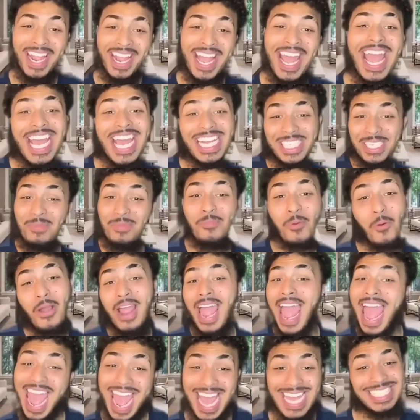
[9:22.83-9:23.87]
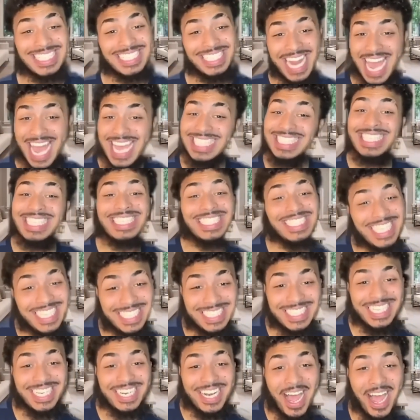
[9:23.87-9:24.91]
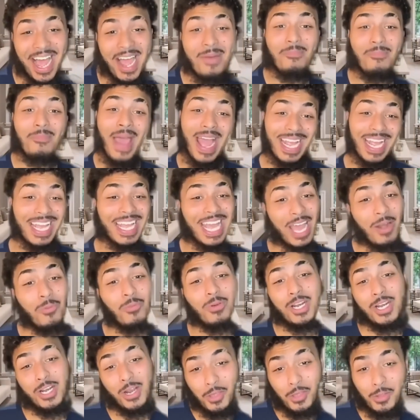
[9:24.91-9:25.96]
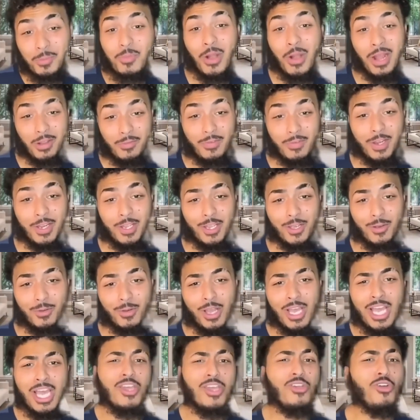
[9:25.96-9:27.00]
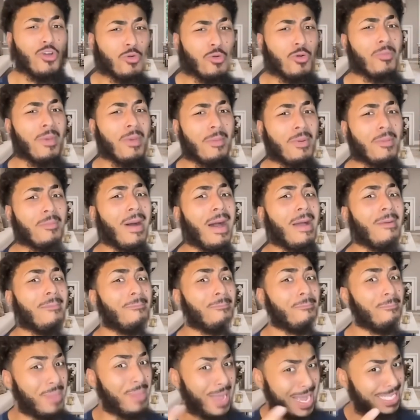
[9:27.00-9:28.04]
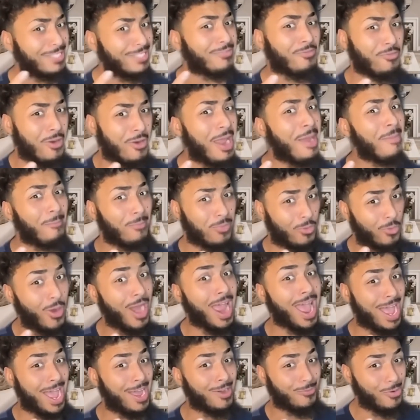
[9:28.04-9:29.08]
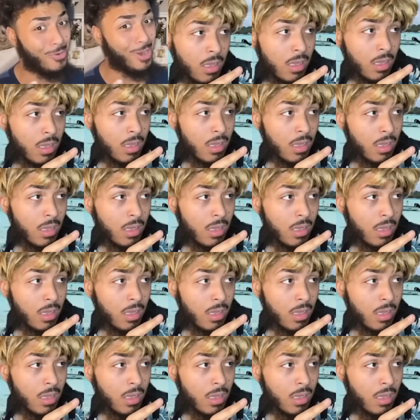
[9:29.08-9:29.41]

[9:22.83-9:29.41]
It's your boy Ass Nasty. I'm gonna kick my grandma through the window on the third floor. You'll remember my best friend Brad, right?